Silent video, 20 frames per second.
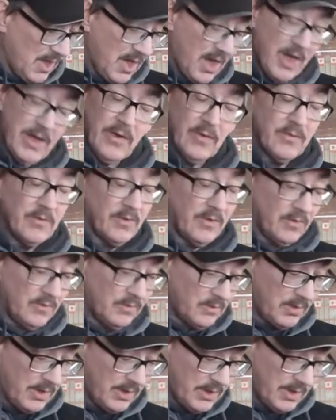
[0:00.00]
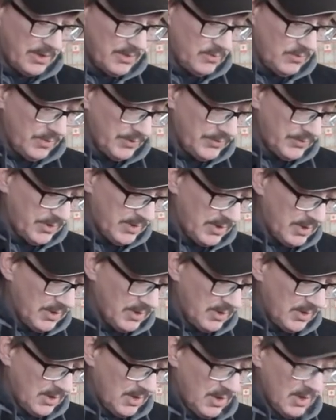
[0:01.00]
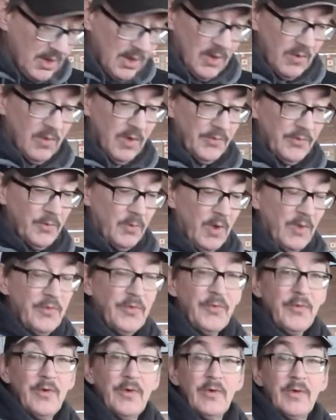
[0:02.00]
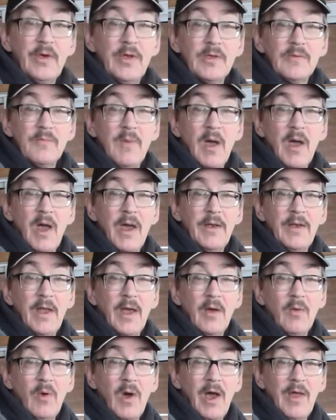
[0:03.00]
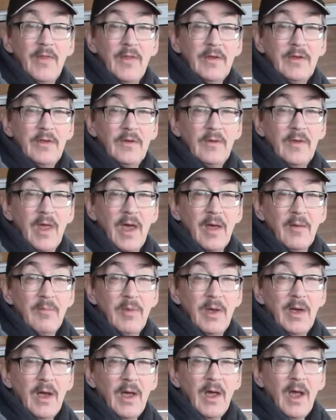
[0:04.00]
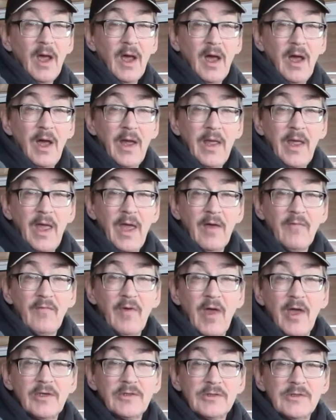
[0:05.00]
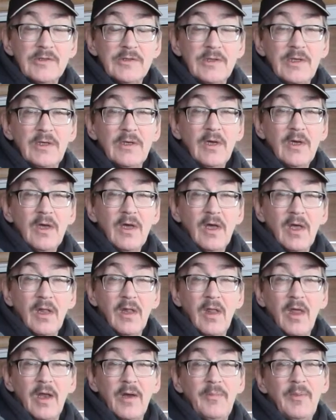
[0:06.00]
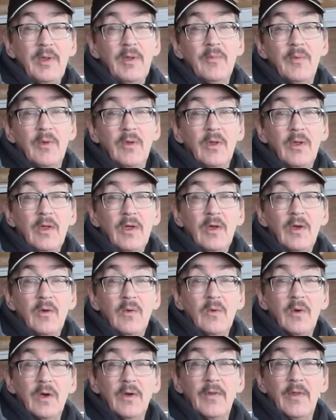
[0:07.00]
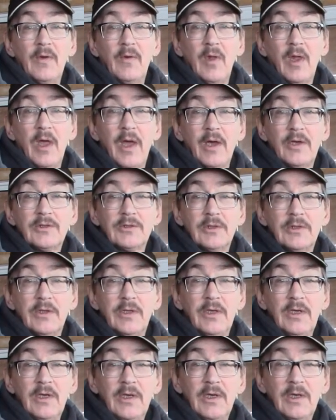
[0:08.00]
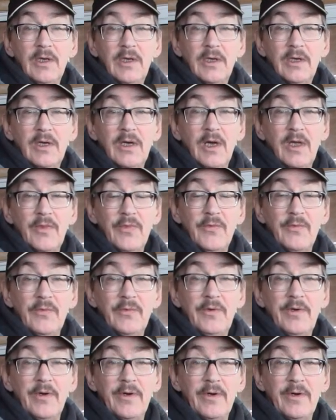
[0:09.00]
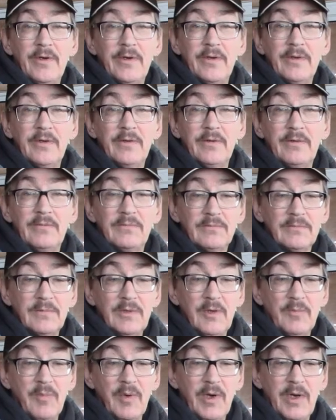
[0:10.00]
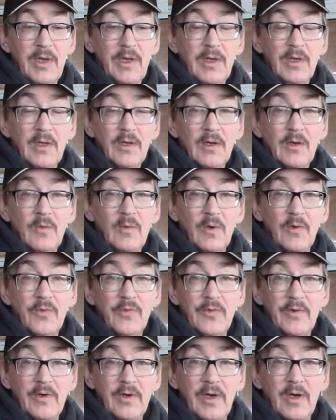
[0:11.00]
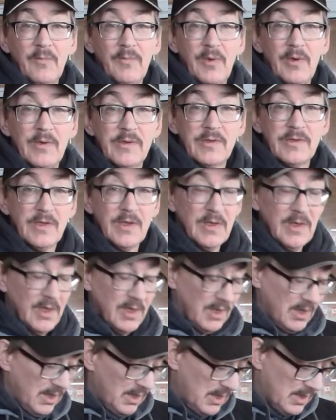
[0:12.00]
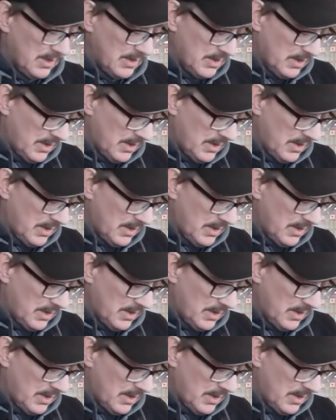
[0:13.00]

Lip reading: I don't know what the theory is behind that, why they do that, but I have actually seen a lot of people where they will actually cut through dirt and debris with their nippers, and